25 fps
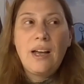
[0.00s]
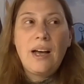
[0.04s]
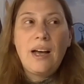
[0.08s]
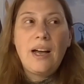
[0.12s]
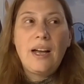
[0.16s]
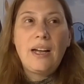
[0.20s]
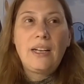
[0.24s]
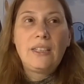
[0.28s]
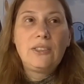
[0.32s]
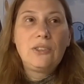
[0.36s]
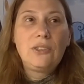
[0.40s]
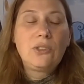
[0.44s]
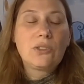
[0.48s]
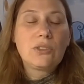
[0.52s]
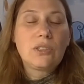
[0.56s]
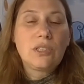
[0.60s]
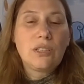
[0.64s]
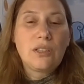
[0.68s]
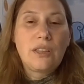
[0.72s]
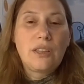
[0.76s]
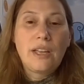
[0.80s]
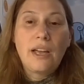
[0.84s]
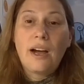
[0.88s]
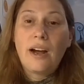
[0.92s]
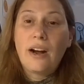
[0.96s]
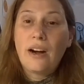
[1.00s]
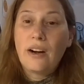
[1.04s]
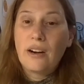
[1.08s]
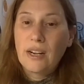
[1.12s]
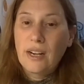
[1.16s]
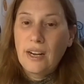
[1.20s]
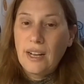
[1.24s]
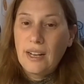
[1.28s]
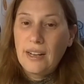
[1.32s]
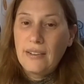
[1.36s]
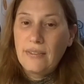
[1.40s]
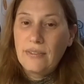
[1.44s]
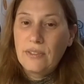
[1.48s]
I looked at the
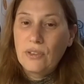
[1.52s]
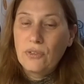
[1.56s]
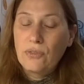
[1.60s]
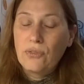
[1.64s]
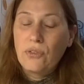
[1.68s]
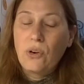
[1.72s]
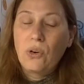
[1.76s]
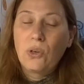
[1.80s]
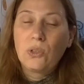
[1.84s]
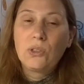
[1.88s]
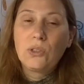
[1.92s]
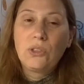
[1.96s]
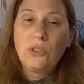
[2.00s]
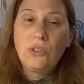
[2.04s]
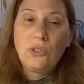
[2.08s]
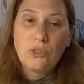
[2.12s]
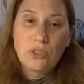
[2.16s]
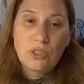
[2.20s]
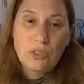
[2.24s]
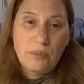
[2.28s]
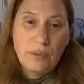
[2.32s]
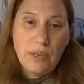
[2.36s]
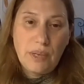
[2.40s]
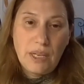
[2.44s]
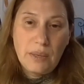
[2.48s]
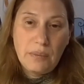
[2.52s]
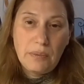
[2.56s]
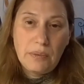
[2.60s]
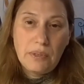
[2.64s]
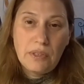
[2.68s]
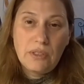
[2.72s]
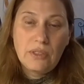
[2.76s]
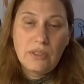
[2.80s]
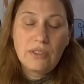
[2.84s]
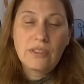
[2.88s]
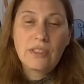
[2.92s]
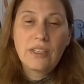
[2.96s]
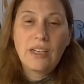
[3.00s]
archives of old
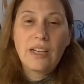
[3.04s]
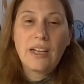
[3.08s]
newspapers.